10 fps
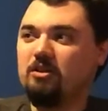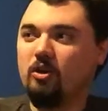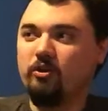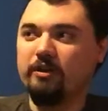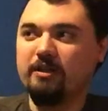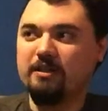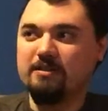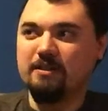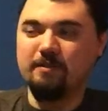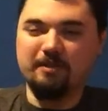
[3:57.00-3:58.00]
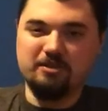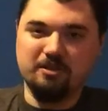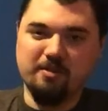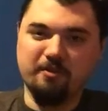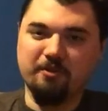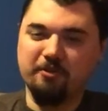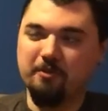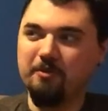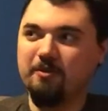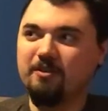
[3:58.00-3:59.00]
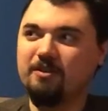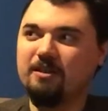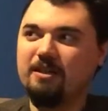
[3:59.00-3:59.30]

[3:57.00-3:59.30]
only it's an M. Night Shyamalan thriller.